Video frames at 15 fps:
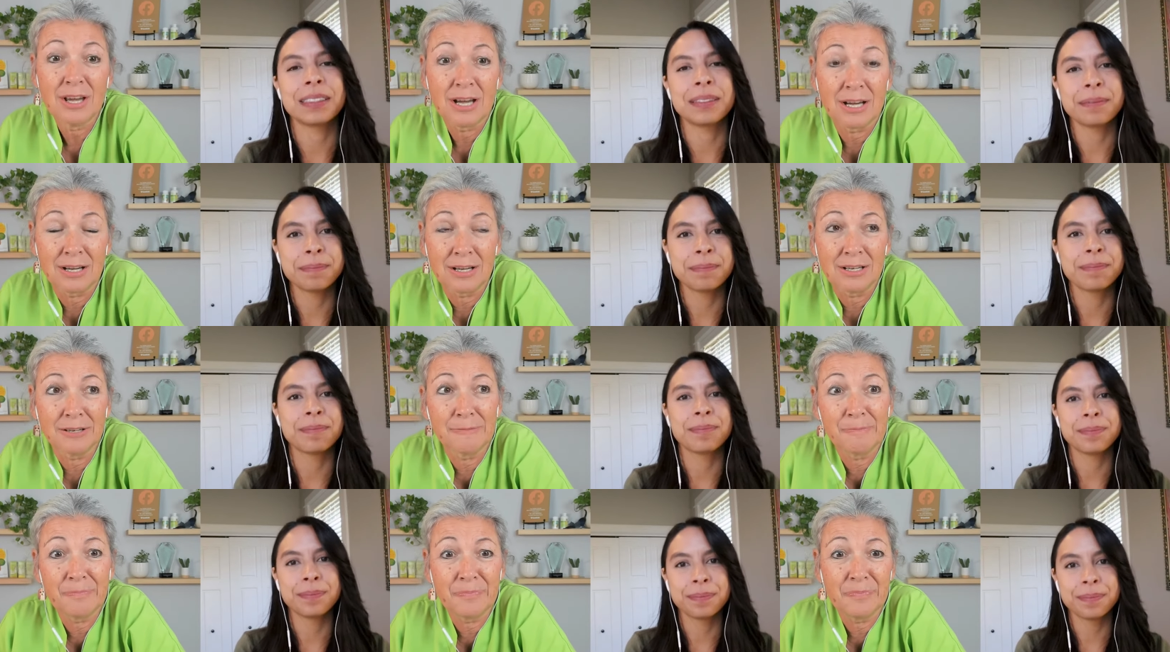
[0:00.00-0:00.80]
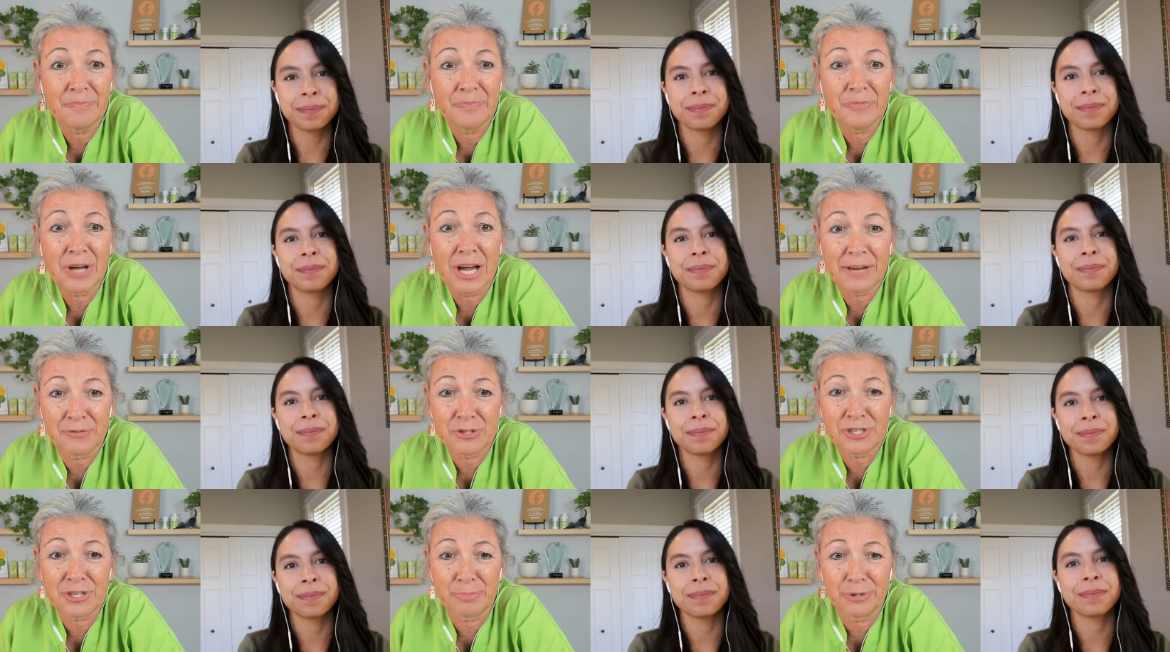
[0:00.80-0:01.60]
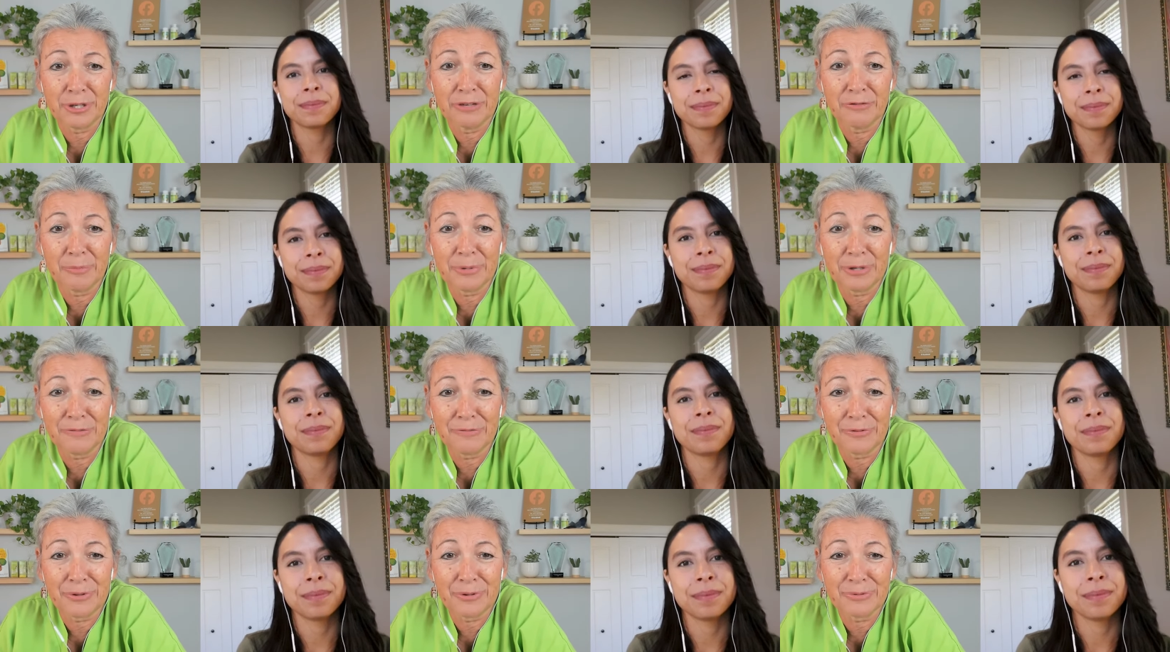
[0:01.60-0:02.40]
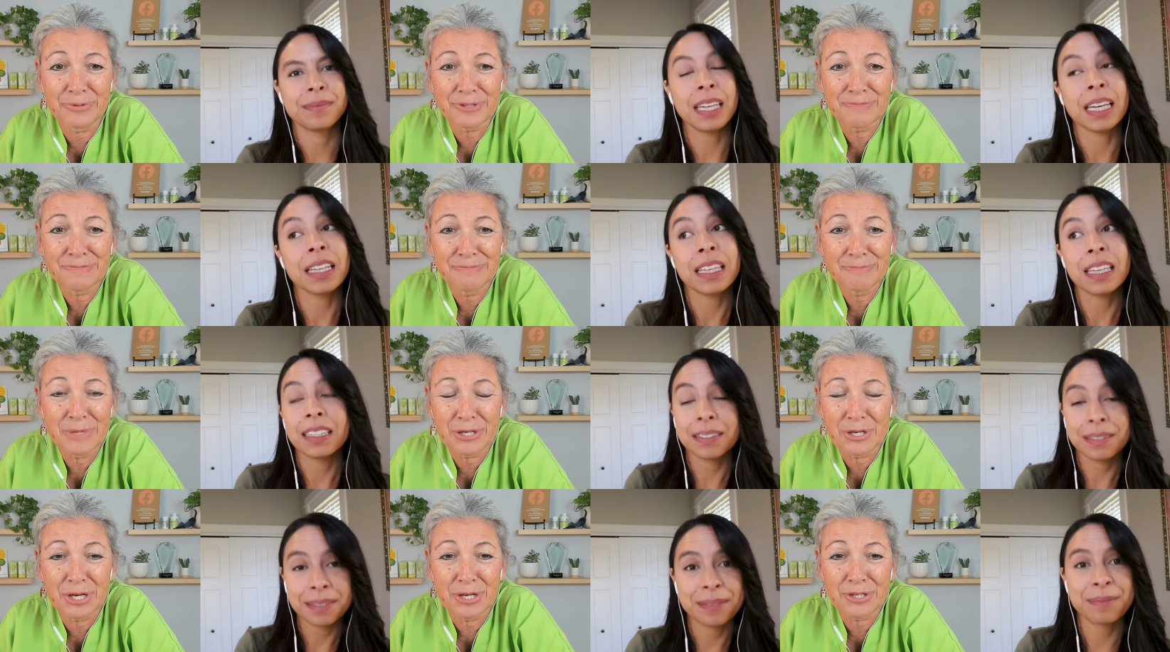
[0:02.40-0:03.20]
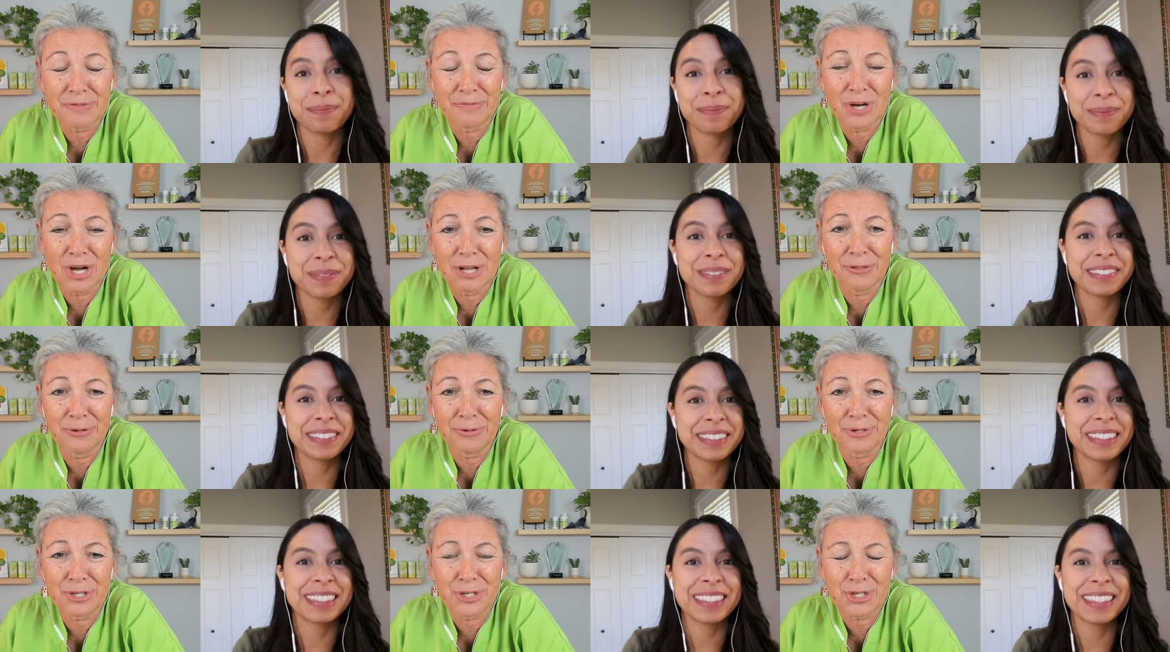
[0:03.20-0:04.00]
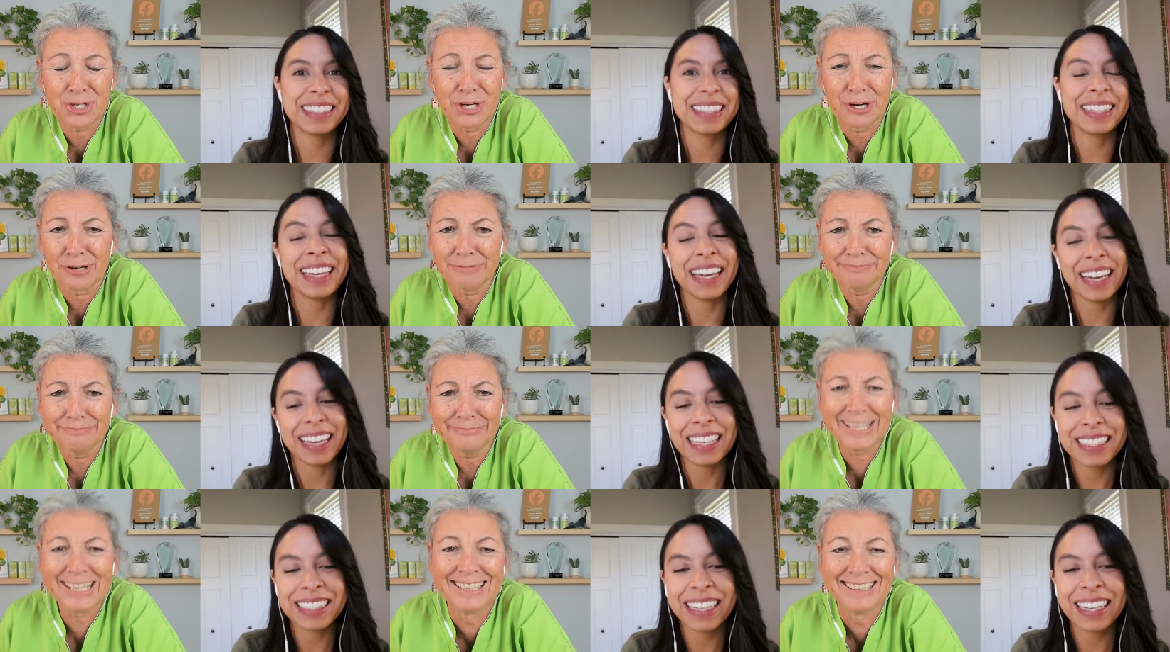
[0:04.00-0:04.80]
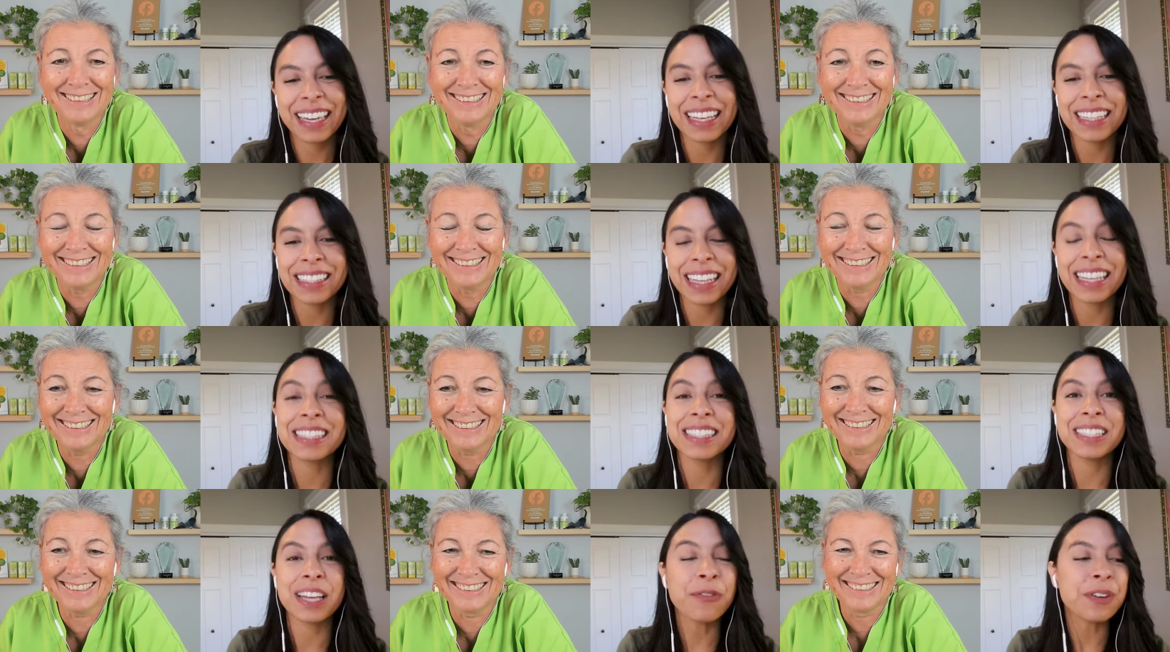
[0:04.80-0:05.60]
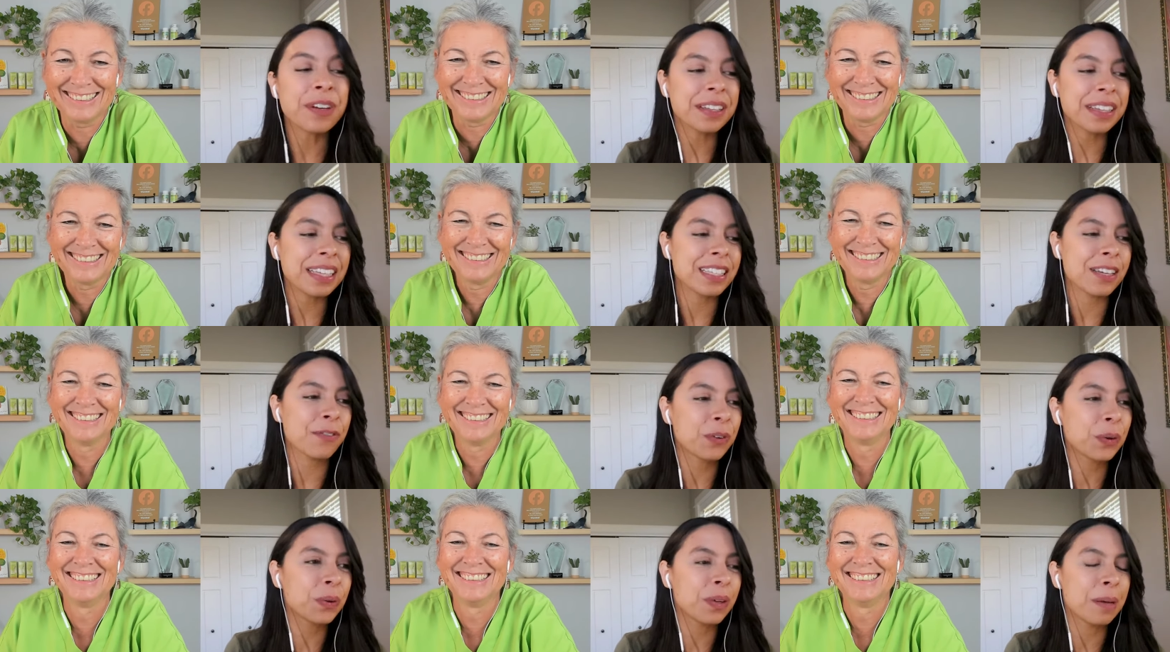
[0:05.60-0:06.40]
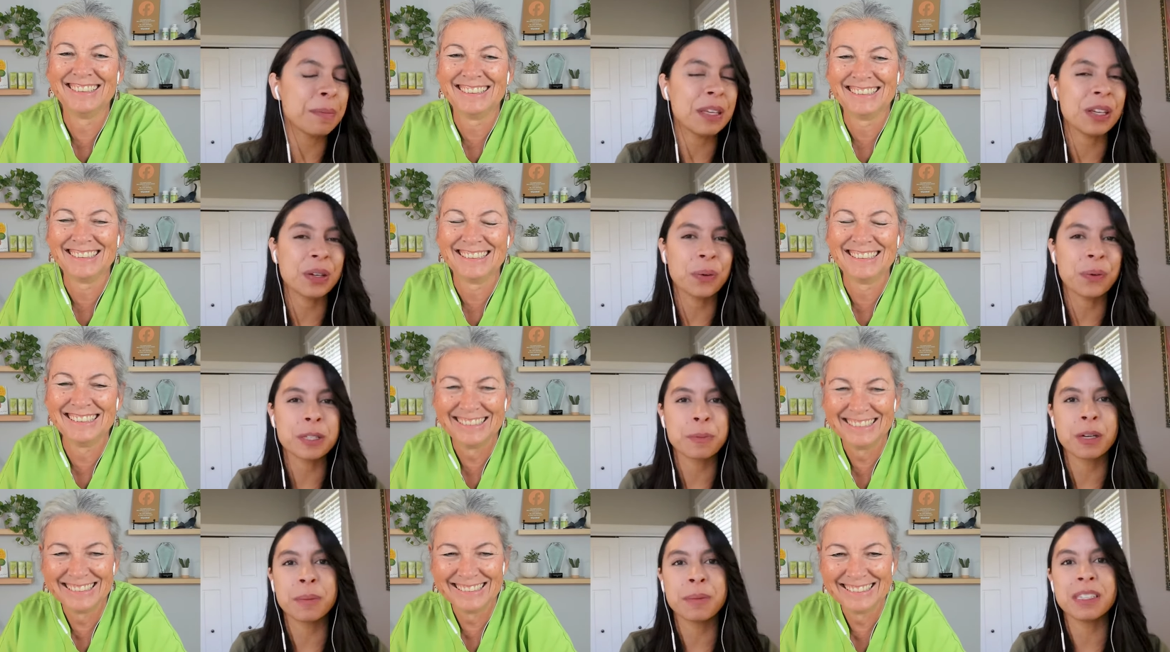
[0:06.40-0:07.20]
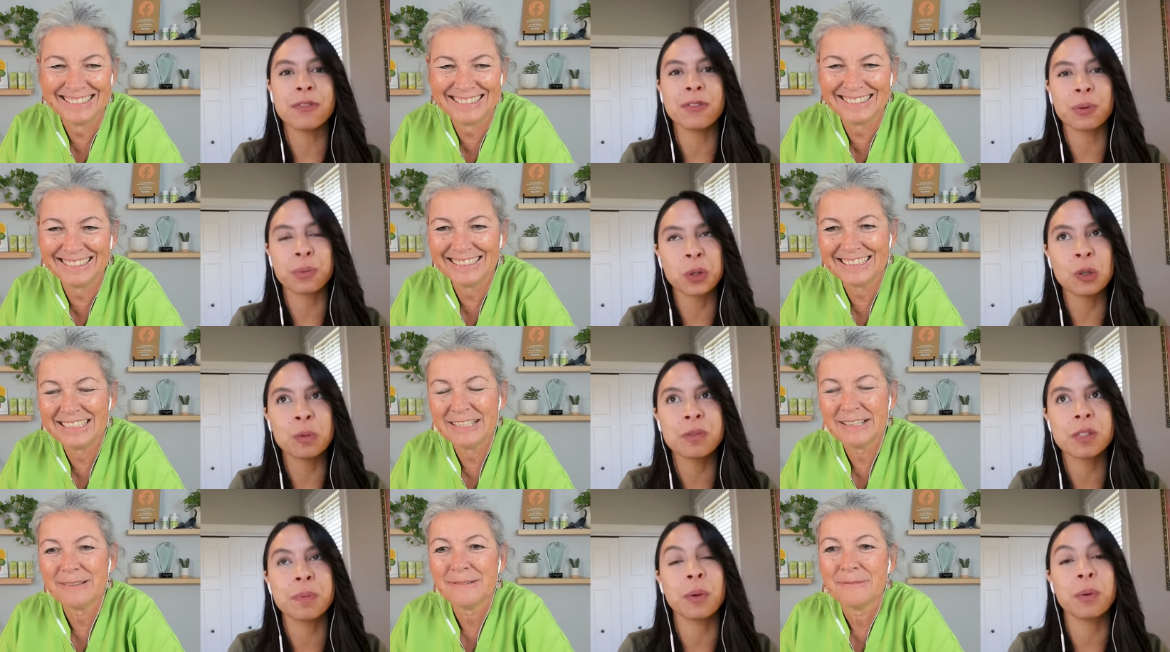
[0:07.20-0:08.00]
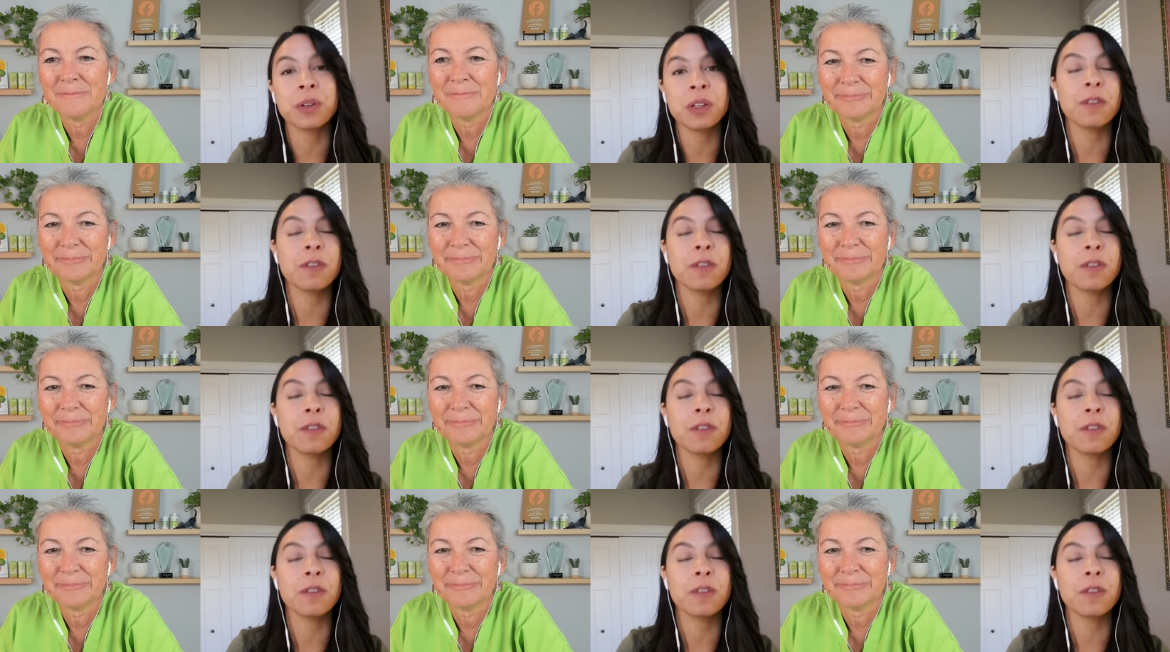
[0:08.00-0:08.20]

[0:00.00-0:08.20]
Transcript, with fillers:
Speaker 1: I have to separate everybody for
Speaker 2: those. Yeah. My dogs have not learned to share. Yeah. It's definitely difficult. I mean, you can always put them in different rooms, but when you have